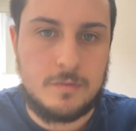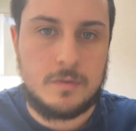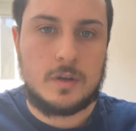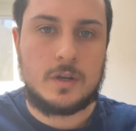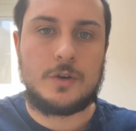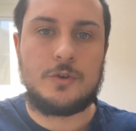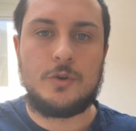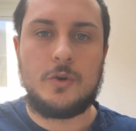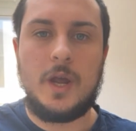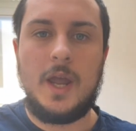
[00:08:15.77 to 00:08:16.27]

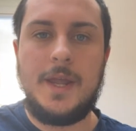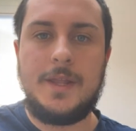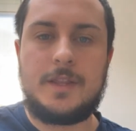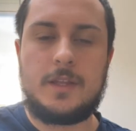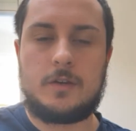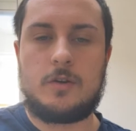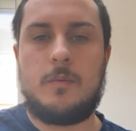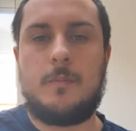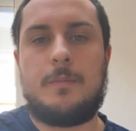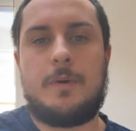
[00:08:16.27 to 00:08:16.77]
create
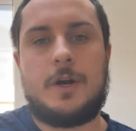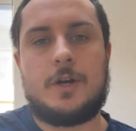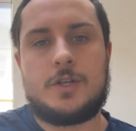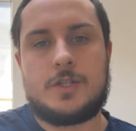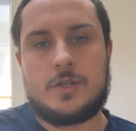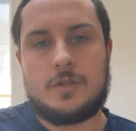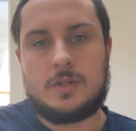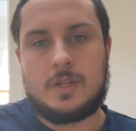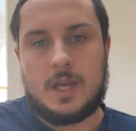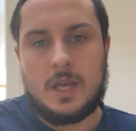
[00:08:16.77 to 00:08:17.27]
a
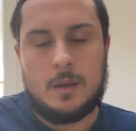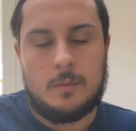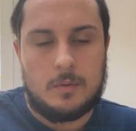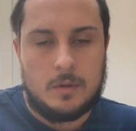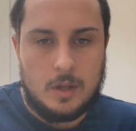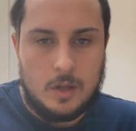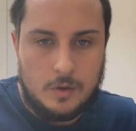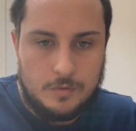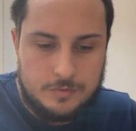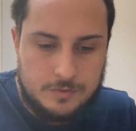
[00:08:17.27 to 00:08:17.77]
comparison
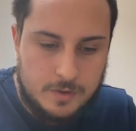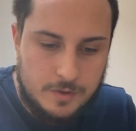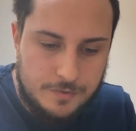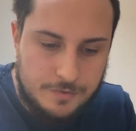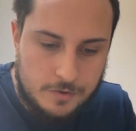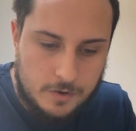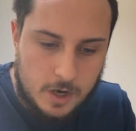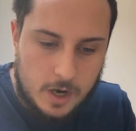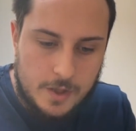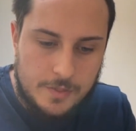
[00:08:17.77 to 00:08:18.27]
table of
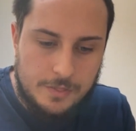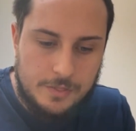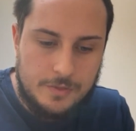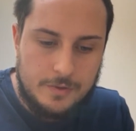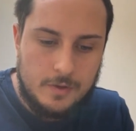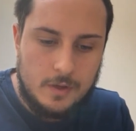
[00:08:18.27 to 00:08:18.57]
different